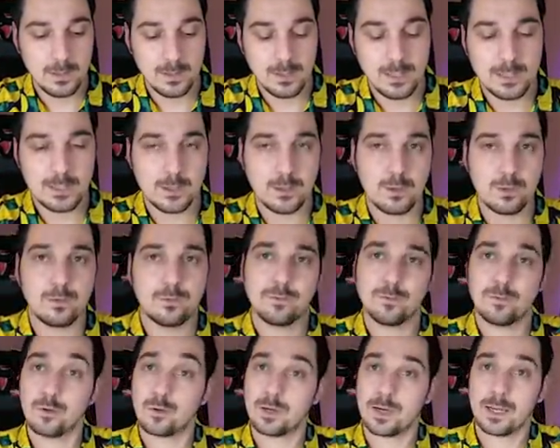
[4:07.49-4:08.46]
Let's go
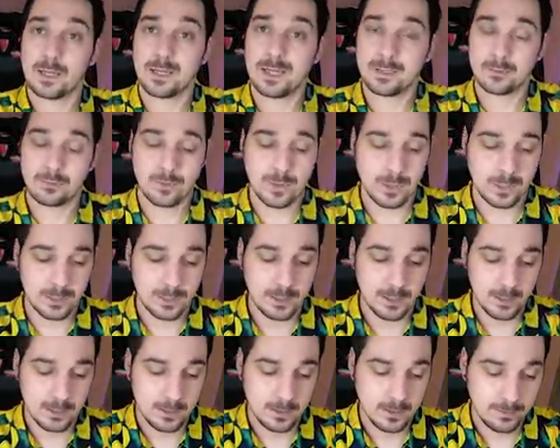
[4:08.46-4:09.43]
for electric.
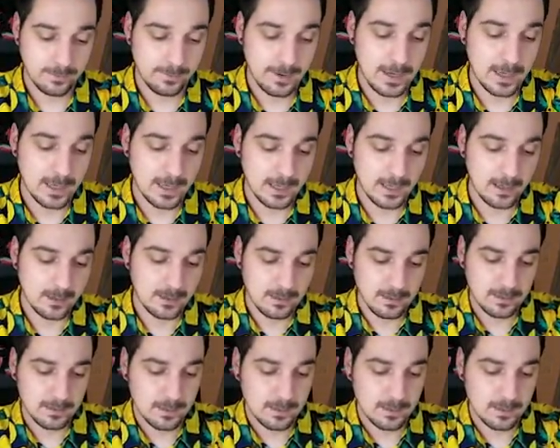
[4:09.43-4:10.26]
Fighting.